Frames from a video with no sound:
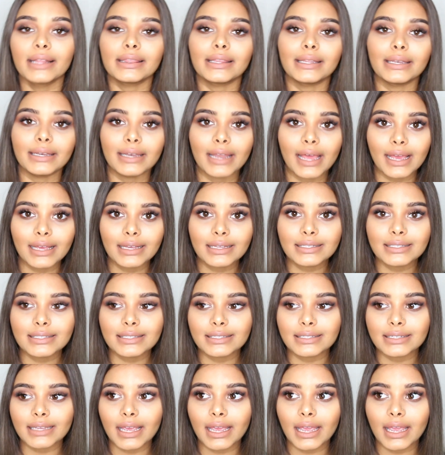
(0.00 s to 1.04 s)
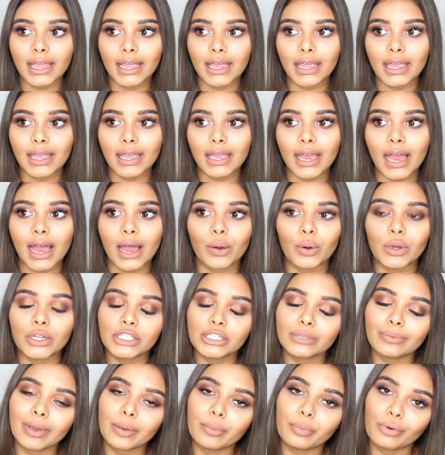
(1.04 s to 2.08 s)
The next day I
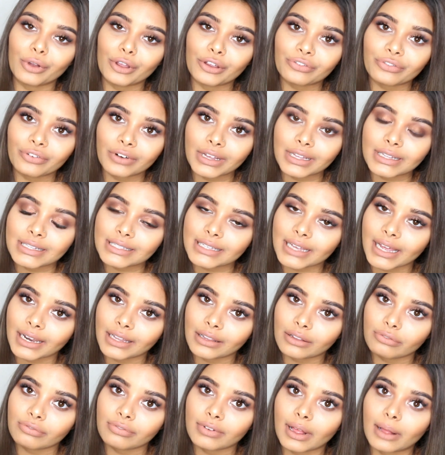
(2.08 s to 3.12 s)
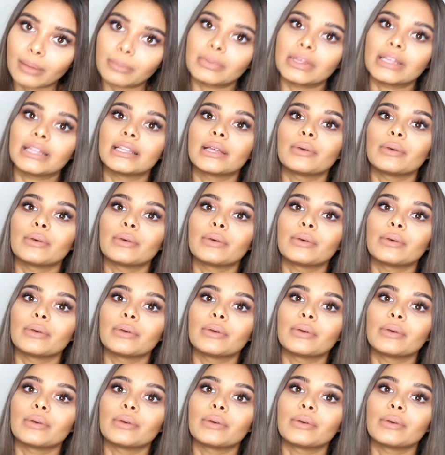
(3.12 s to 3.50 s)
went to my boyfriend's side of the family,